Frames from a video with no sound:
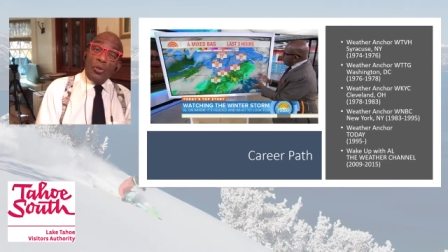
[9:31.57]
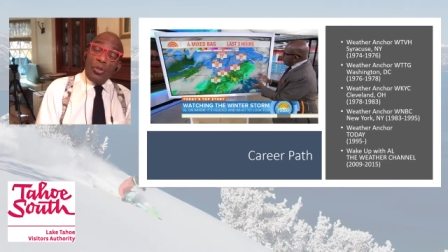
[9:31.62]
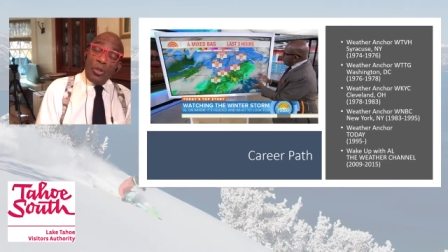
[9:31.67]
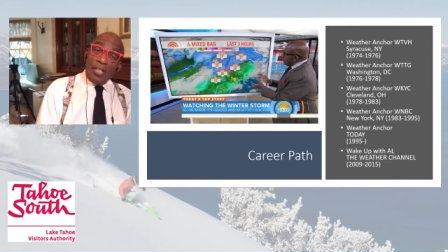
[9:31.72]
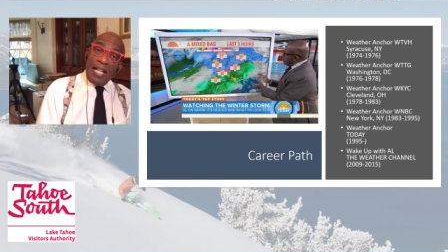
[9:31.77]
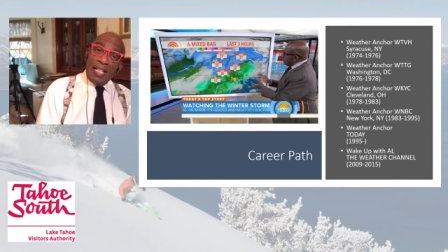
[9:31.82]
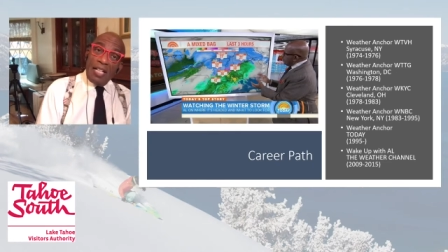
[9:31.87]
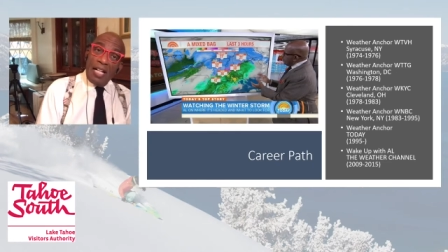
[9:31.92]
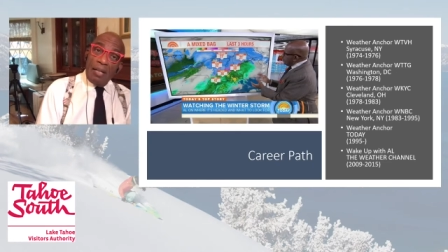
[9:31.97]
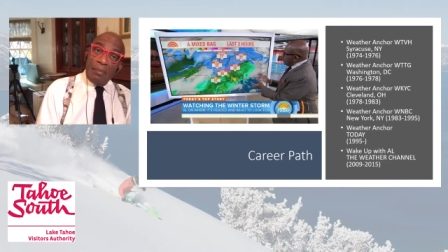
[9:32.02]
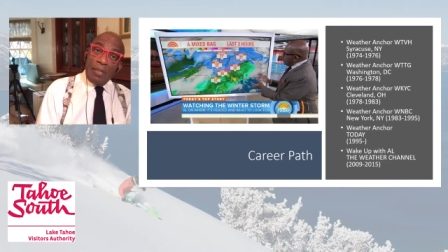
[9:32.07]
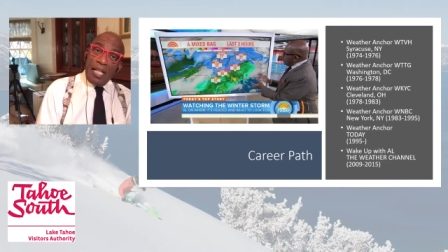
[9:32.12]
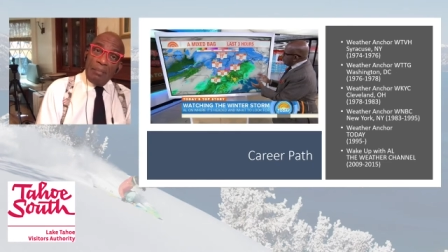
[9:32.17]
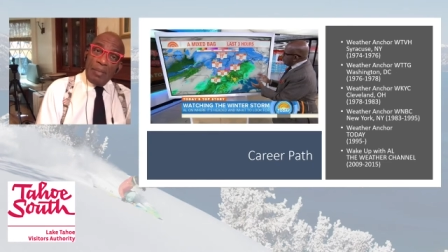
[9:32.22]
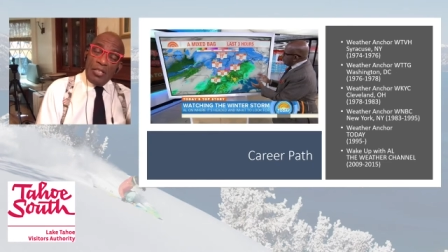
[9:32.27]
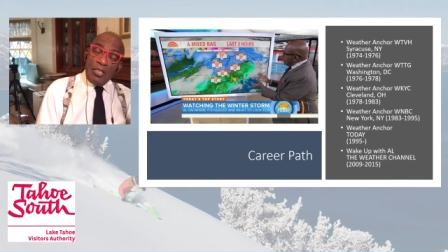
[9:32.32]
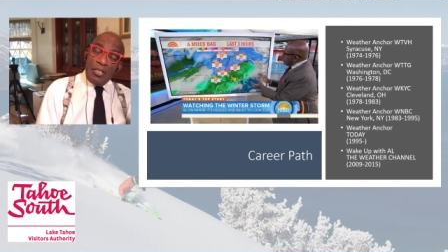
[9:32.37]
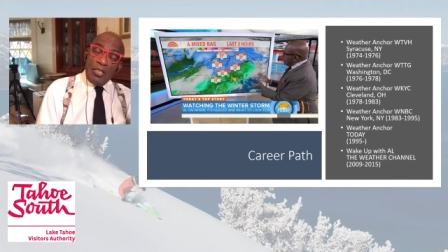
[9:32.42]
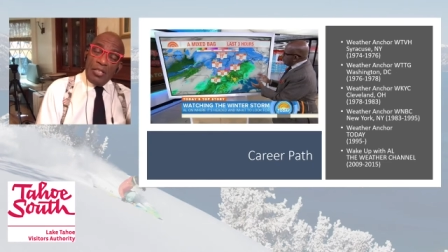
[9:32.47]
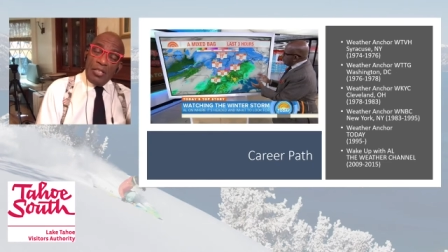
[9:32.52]
And for six
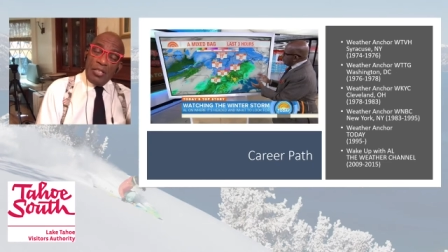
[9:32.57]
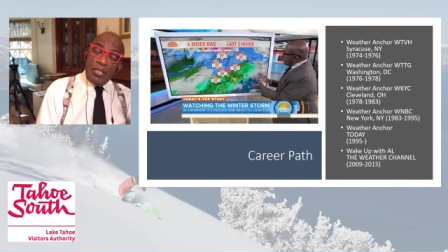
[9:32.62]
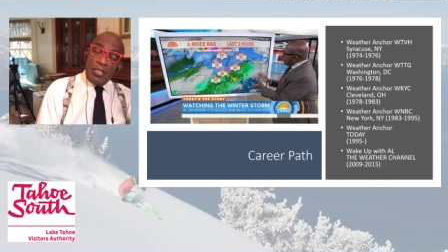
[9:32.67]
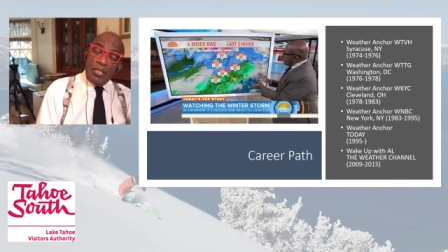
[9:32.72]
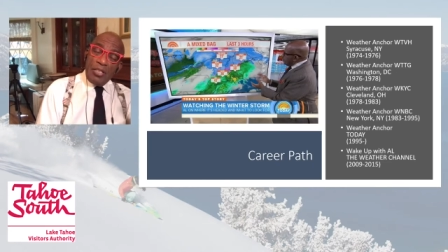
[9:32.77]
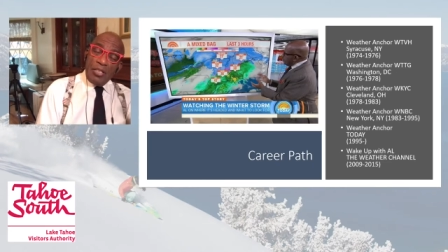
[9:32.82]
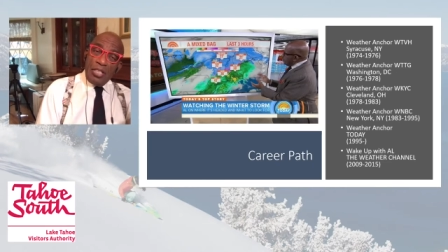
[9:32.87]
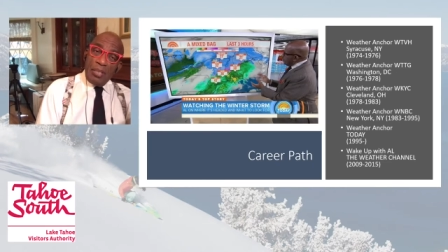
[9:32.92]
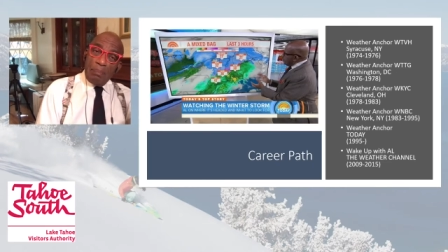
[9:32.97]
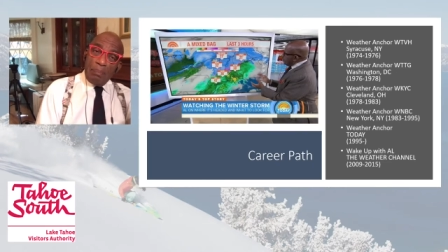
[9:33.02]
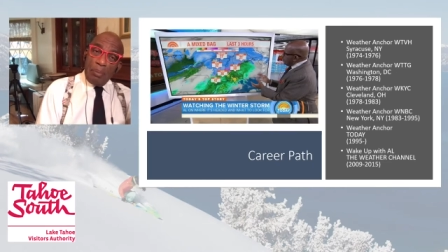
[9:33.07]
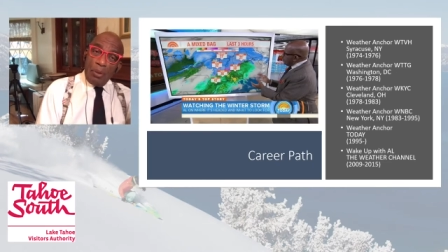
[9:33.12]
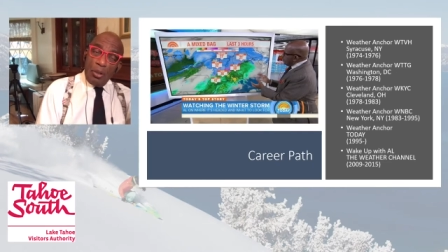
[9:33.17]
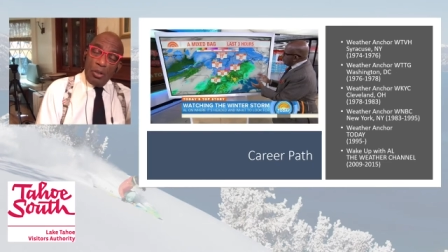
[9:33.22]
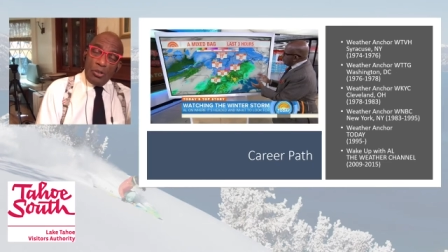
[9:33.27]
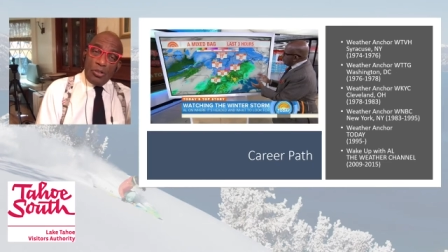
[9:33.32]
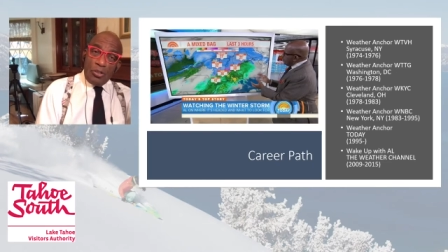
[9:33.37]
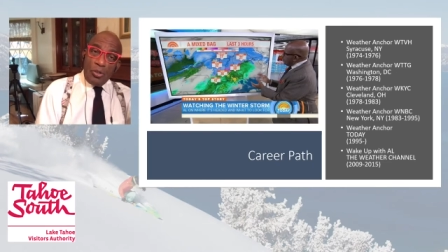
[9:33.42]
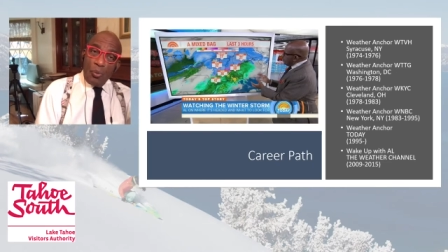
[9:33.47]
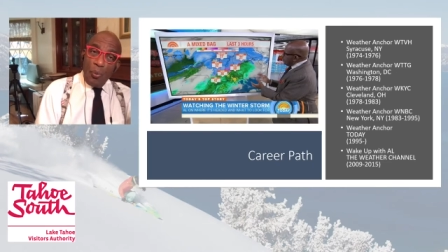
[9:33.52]
years, I did
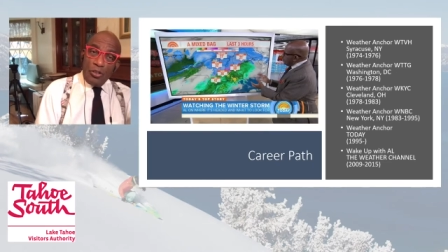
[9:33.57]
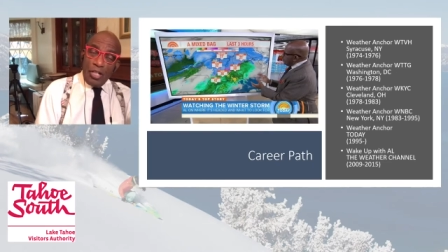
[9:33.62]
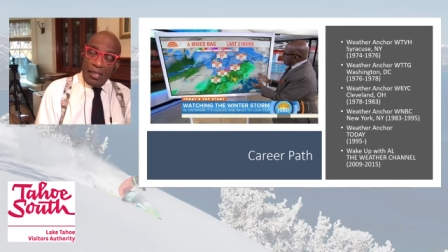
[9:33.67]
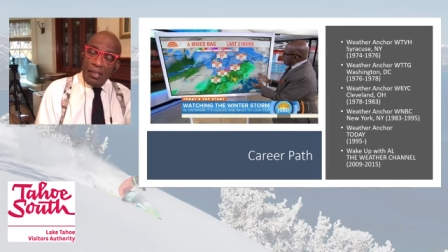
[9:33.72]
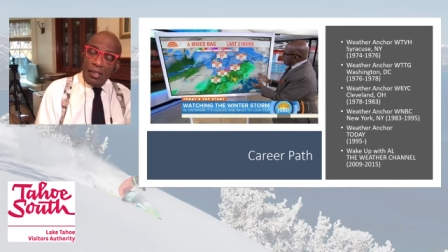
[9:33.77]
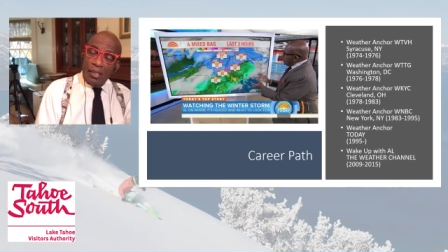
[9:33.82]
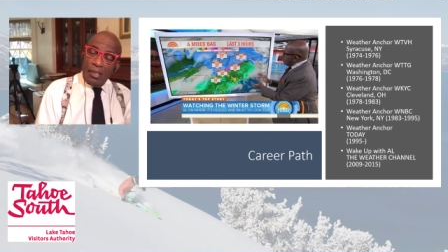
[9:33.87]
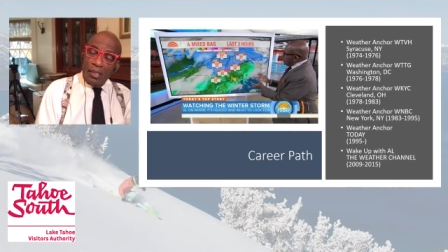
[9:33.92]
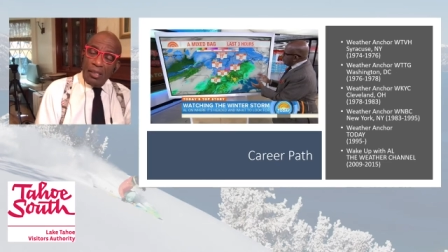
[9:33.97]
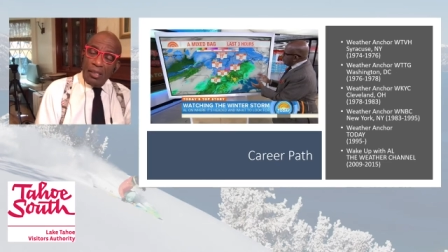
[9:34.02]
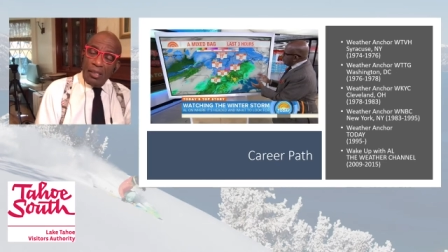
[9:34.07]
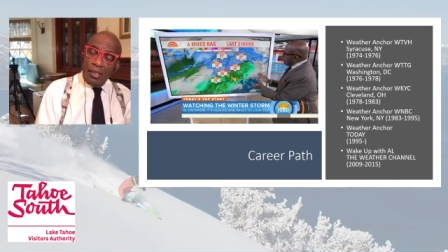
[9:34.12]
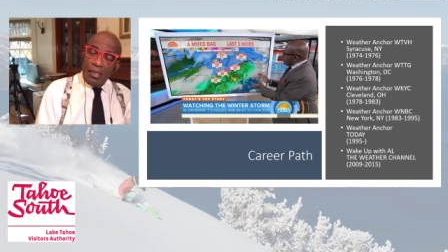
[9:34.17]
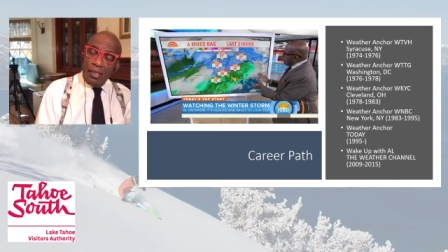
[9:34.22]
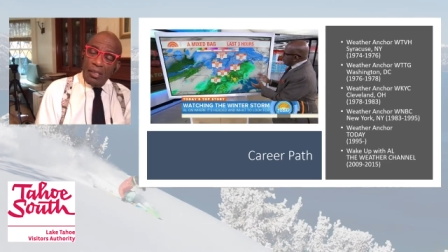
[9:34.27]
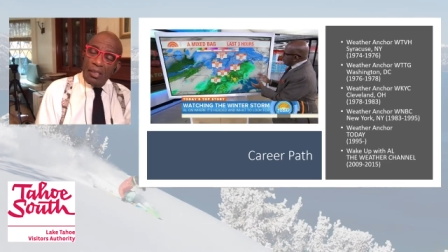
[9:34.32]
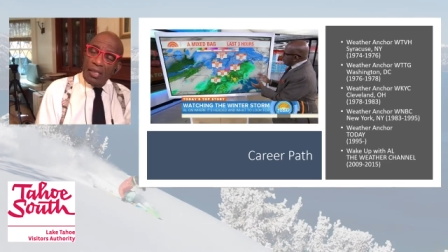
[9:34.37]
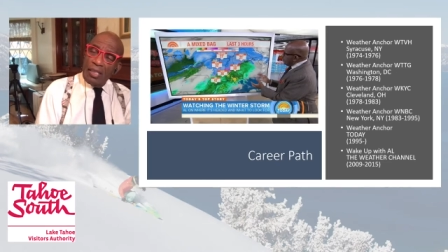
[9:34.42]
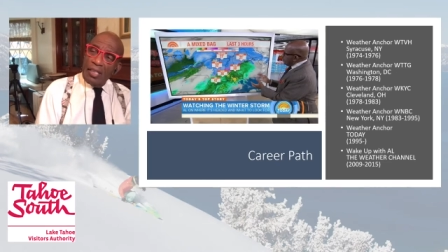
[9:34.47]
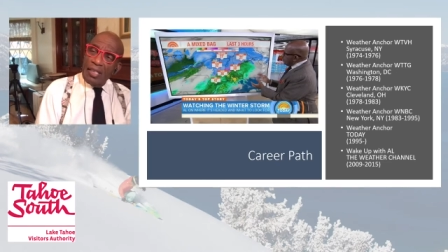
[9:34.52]
Wake Up with Al from
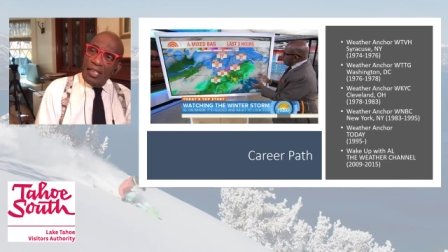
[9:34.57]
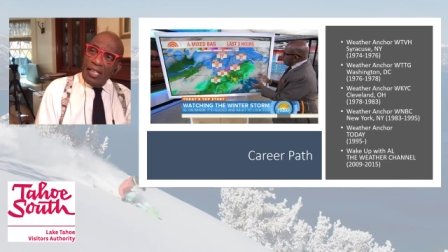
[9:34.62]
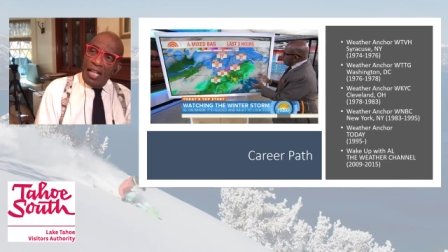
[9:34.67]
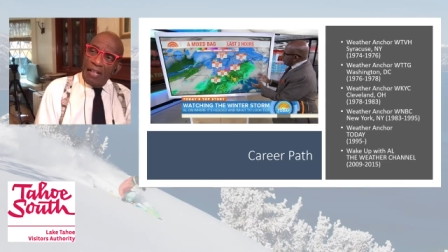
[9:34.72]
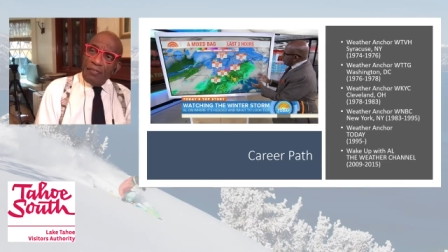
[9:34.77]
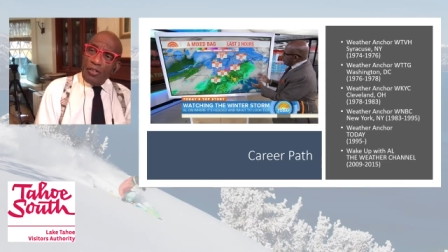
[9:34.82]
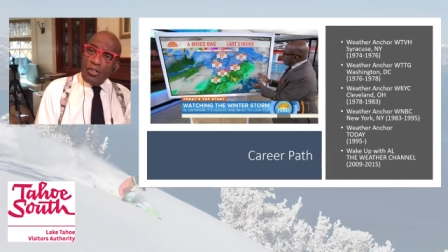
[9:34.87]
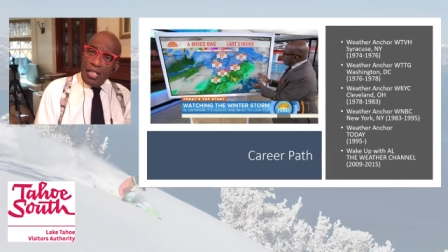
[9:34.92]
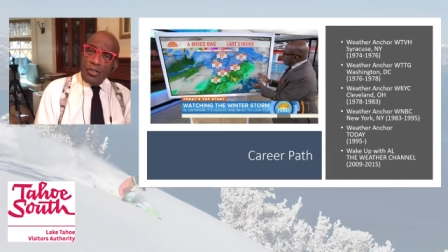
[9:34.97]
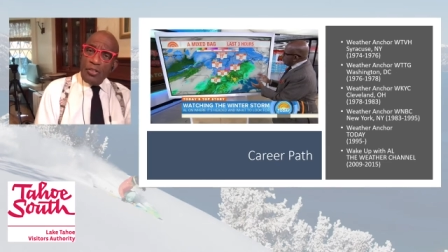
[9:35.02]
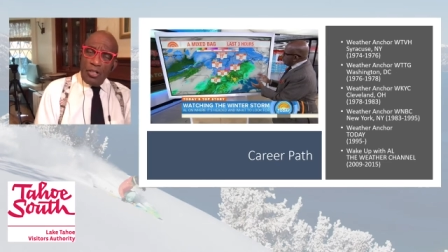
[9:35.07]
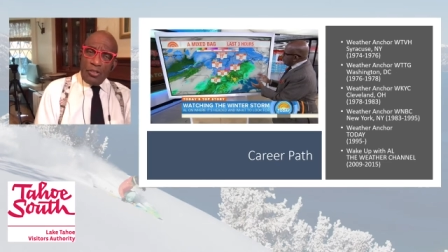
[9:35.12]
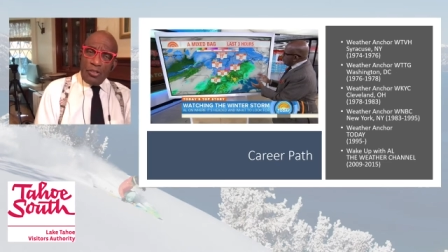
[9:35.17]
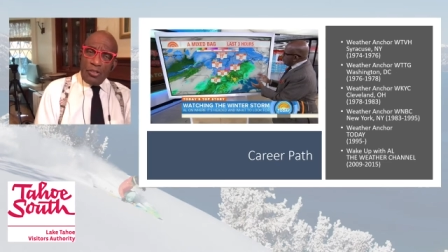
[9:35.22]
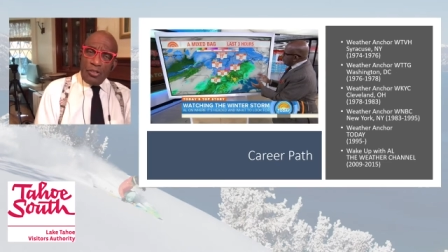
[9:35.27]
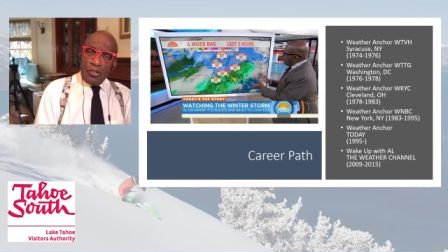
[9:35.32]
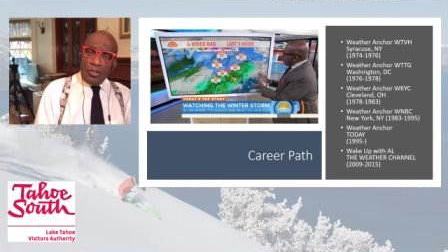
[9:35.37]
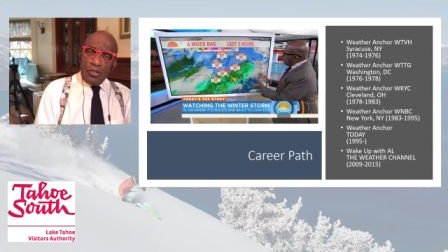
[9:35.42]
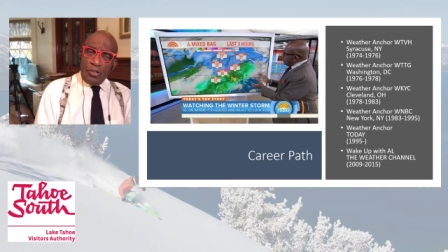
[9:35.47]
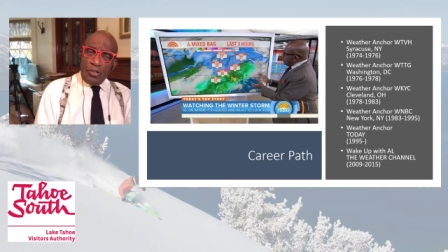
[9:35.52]
5 to 7
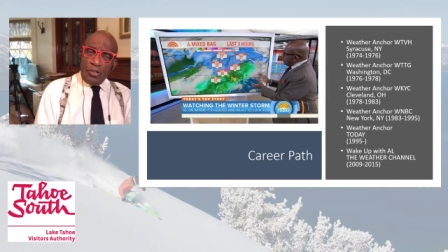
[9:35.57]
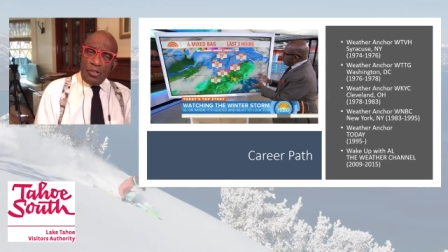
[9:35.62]
a.m.